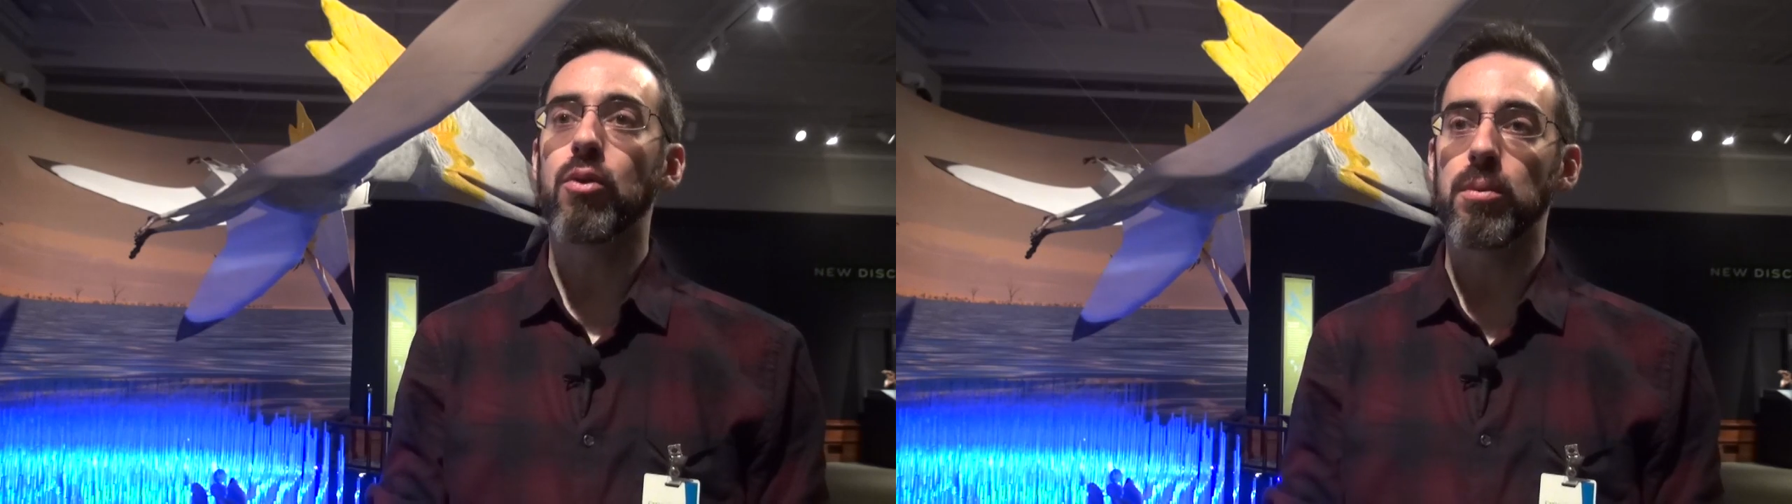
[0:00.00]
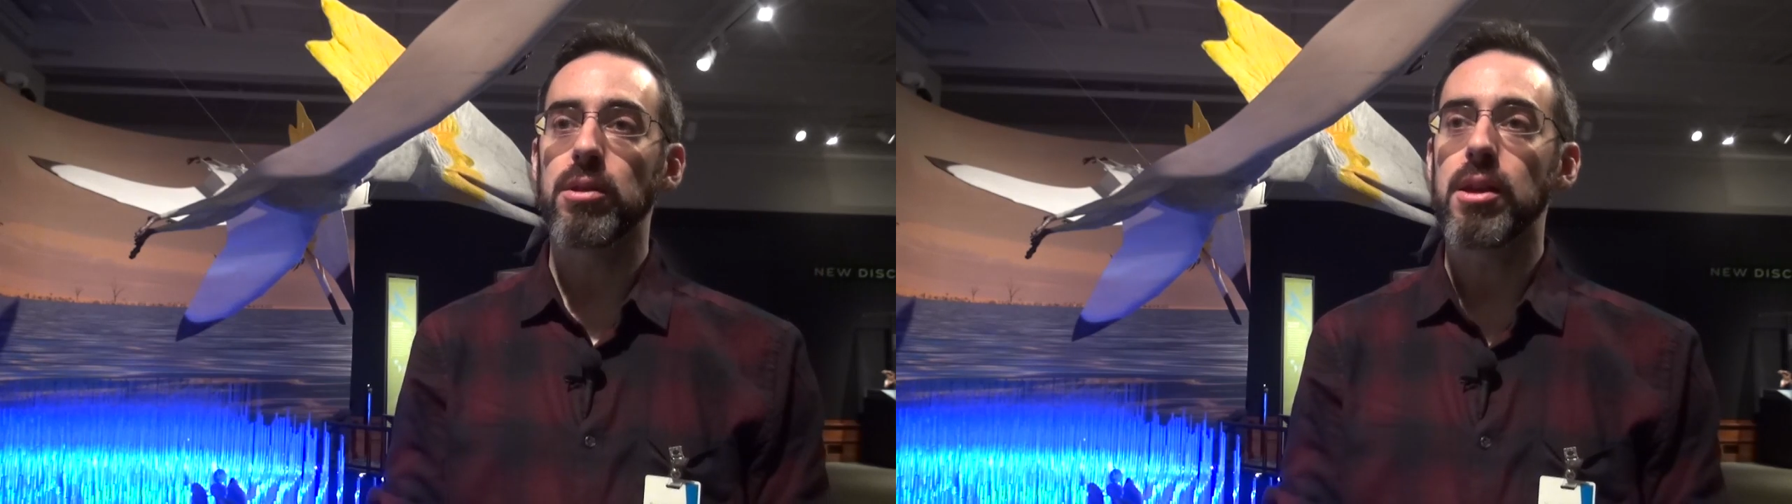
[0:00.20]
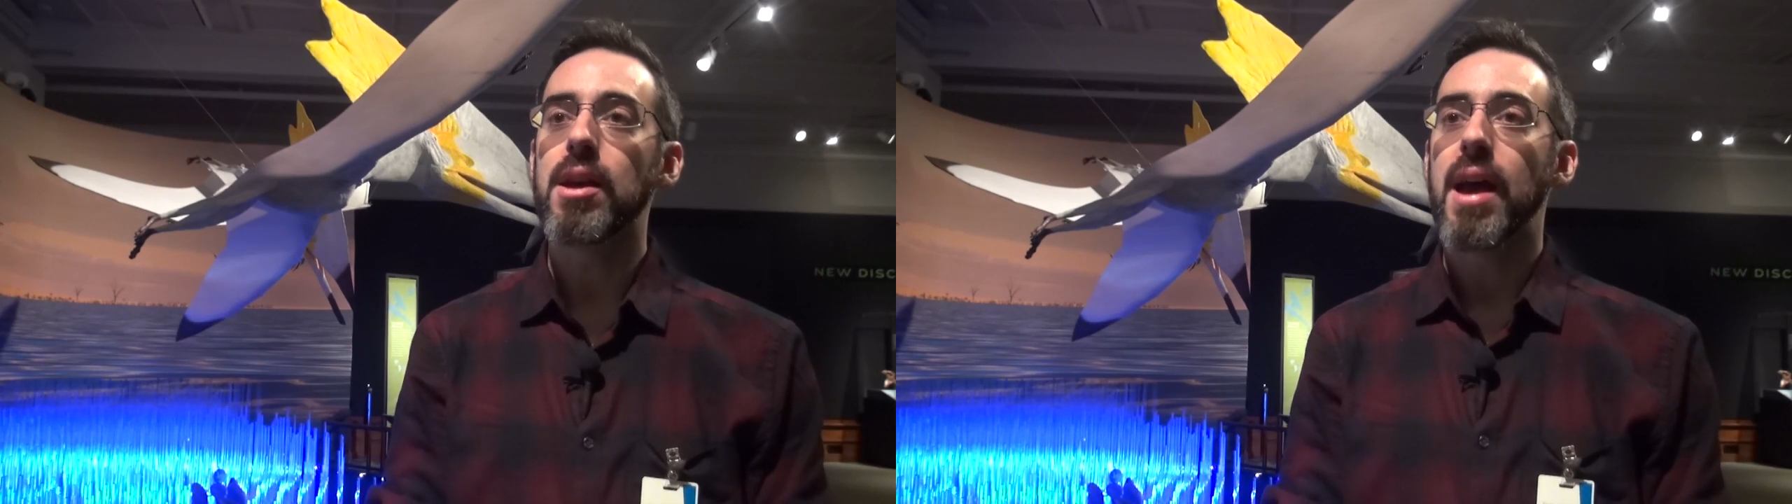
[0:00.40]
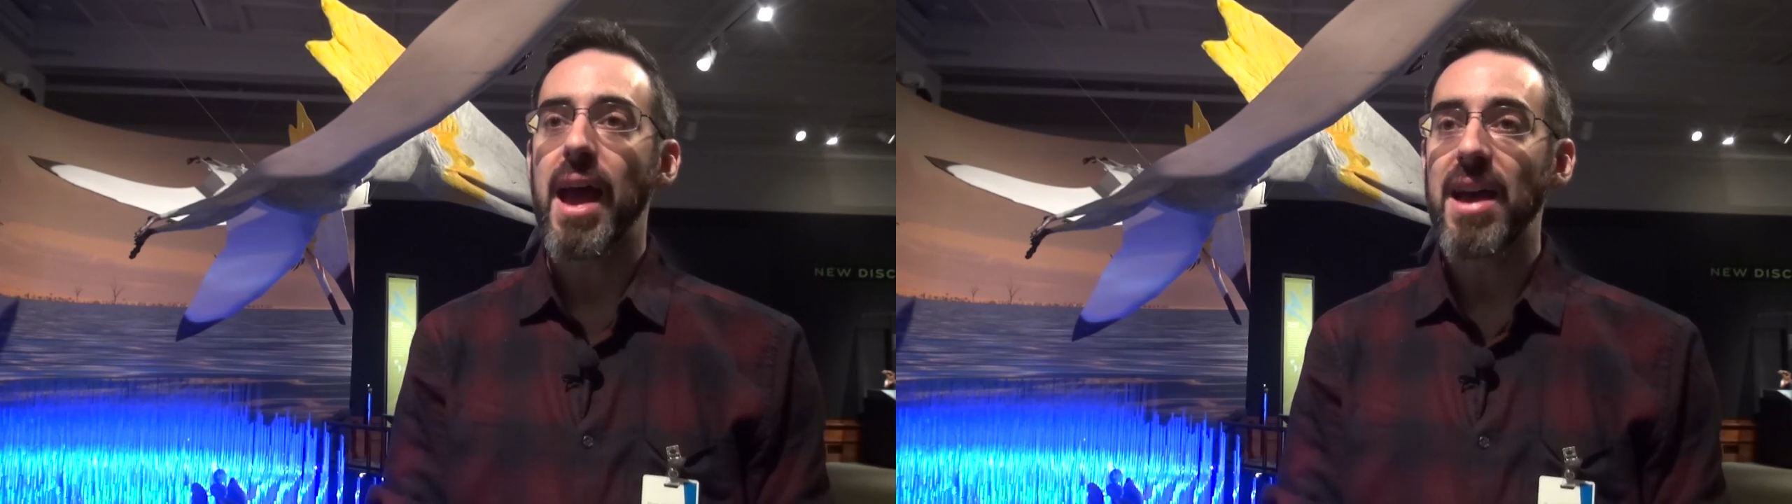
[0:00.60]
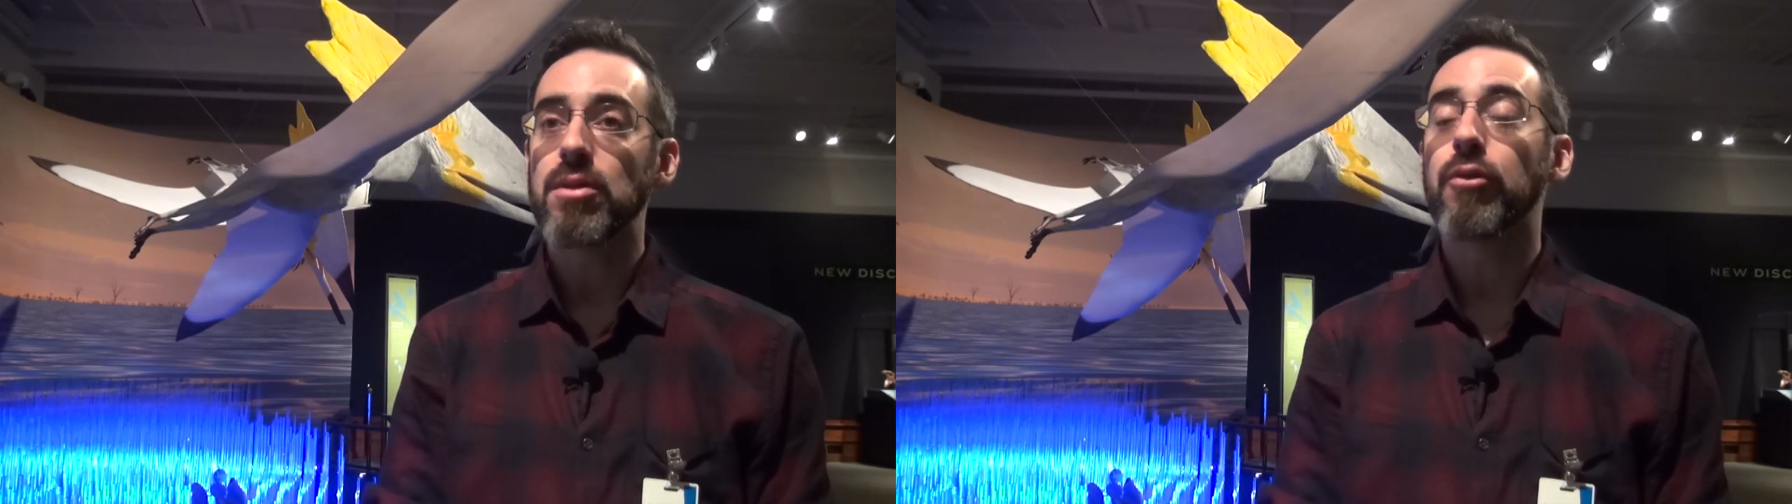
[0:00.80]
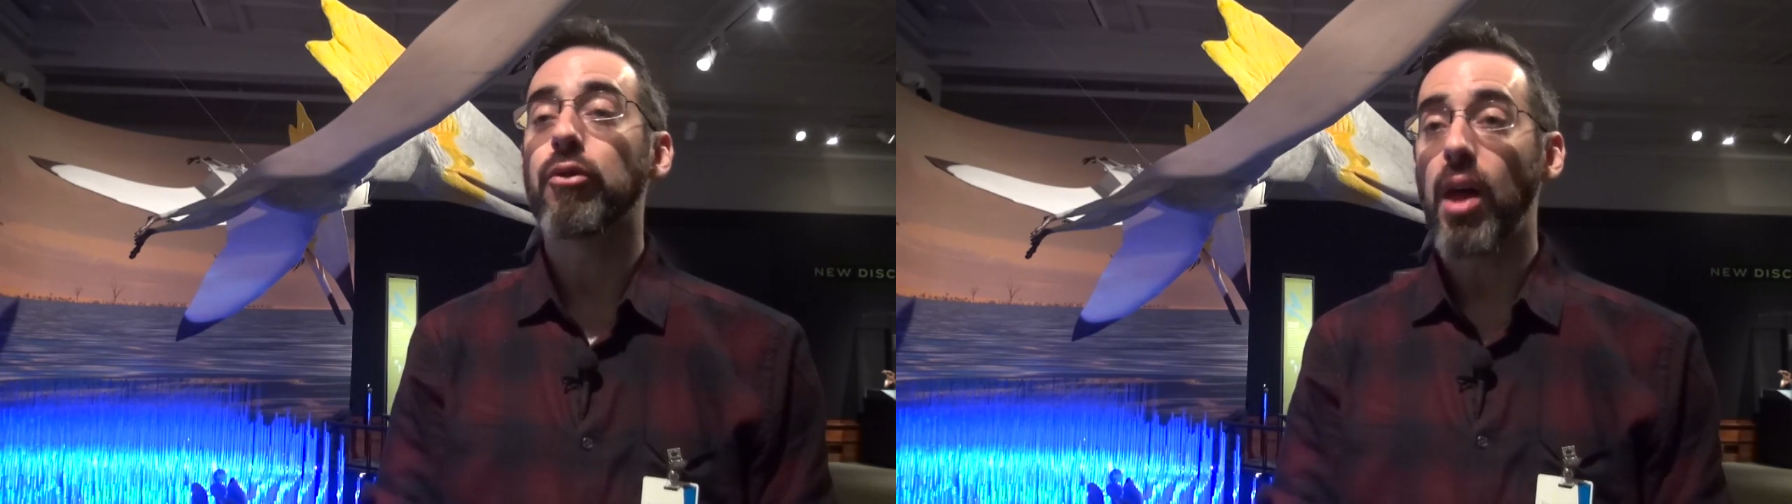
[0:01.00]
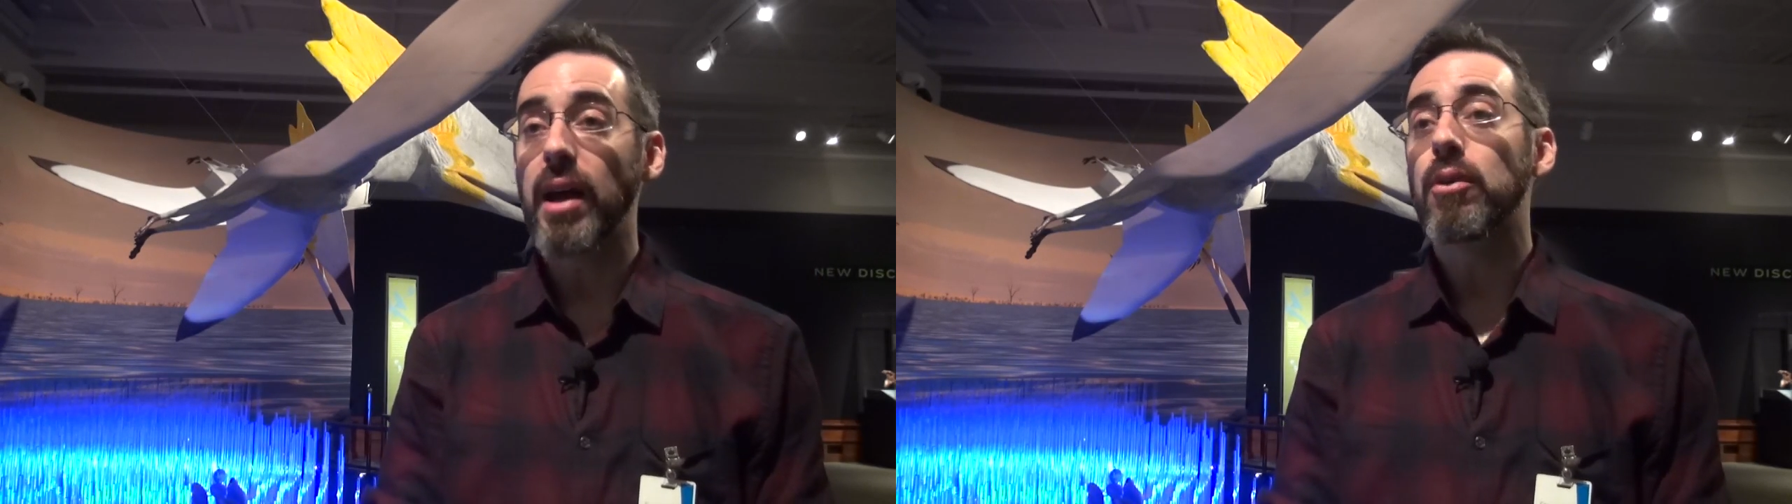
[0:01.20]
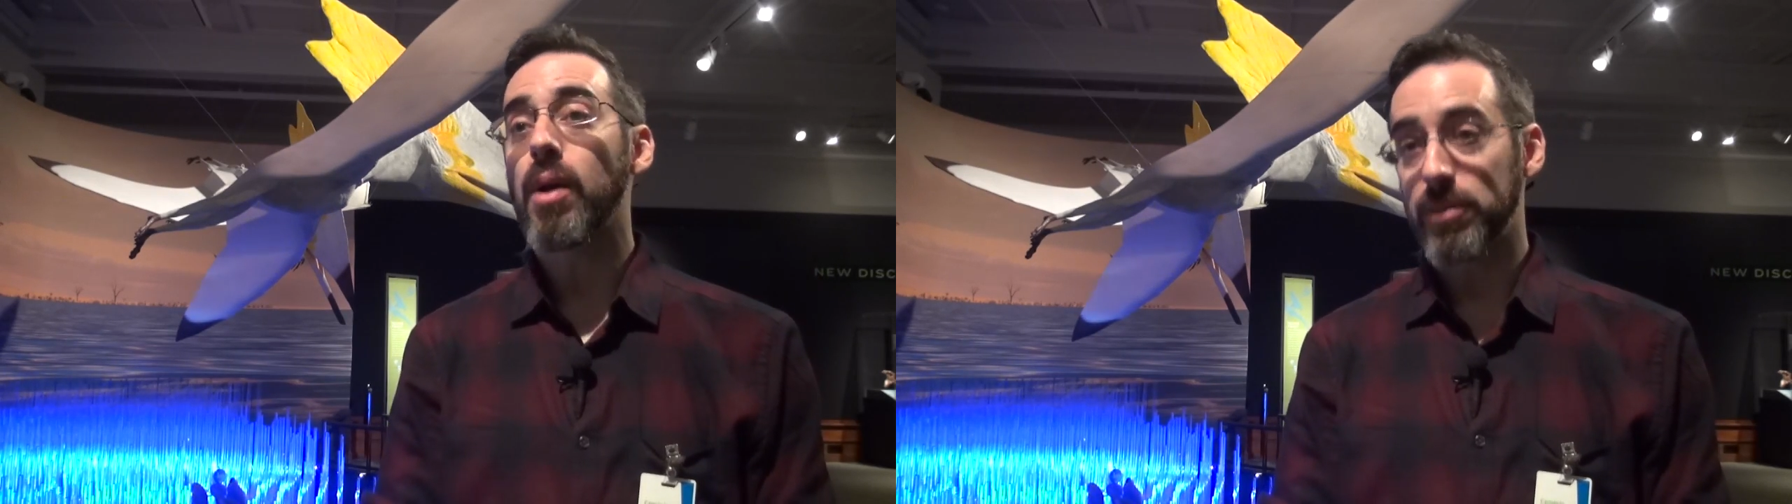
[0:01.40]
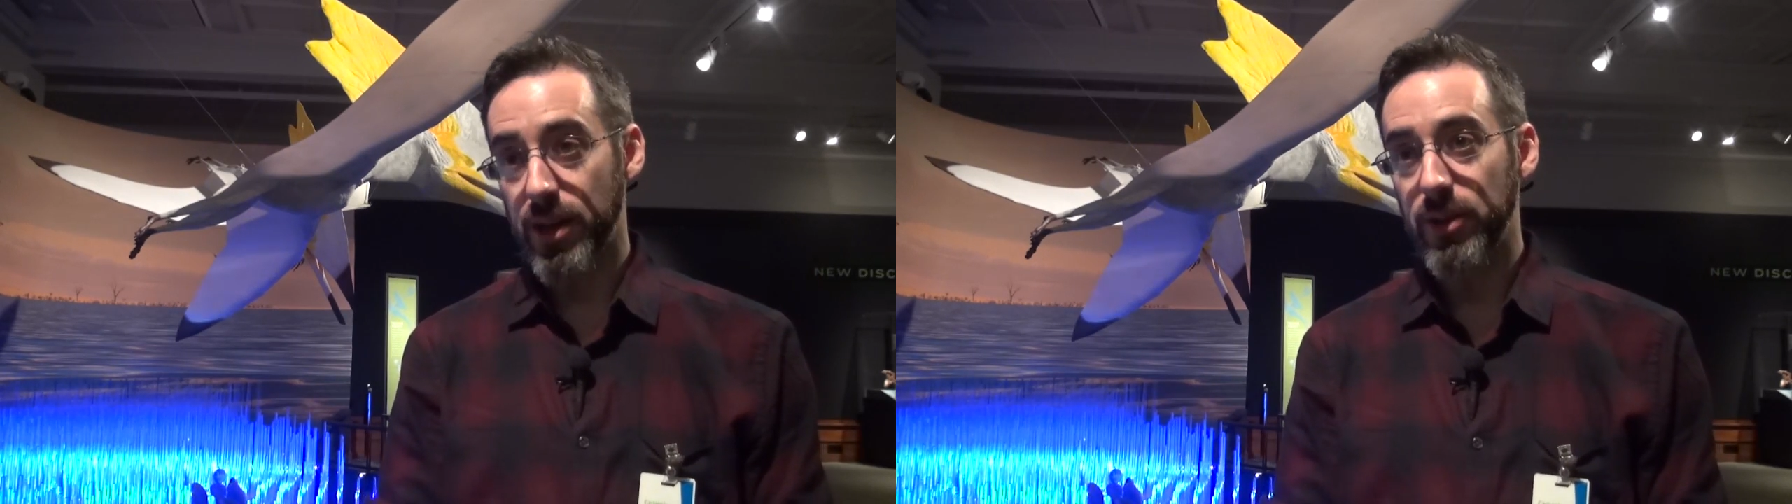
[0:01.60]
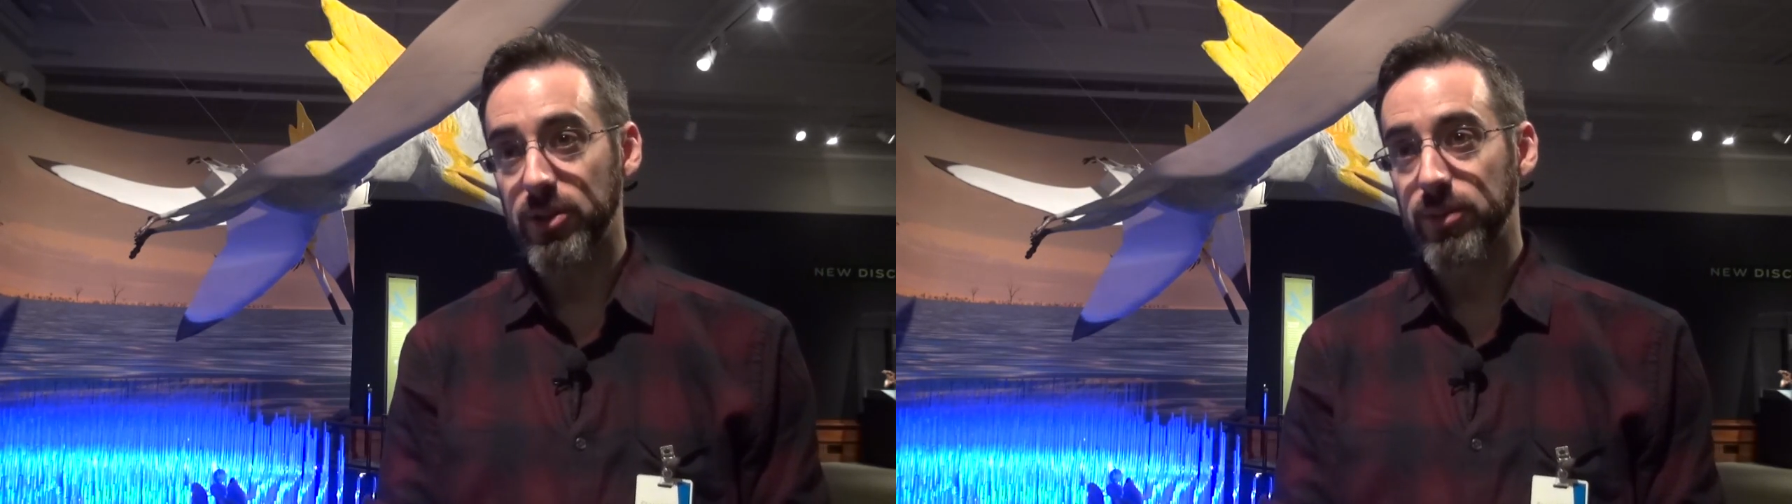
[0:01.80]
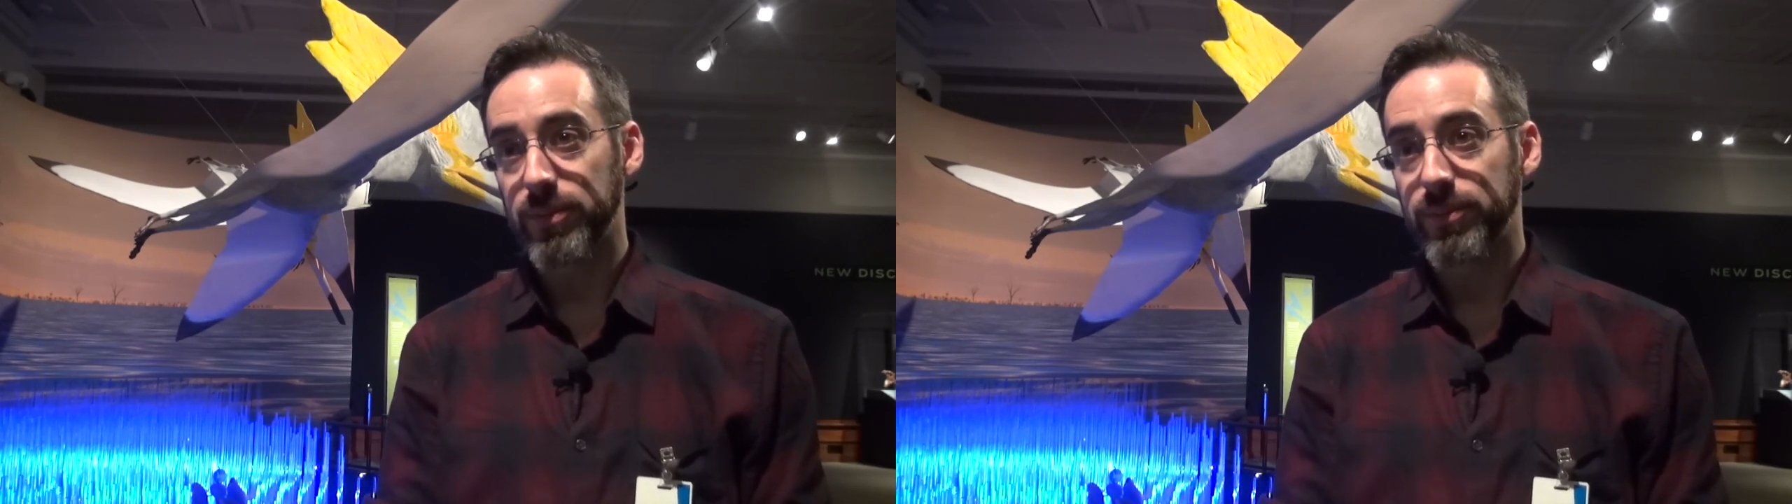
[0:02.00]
formally as flying reptiles.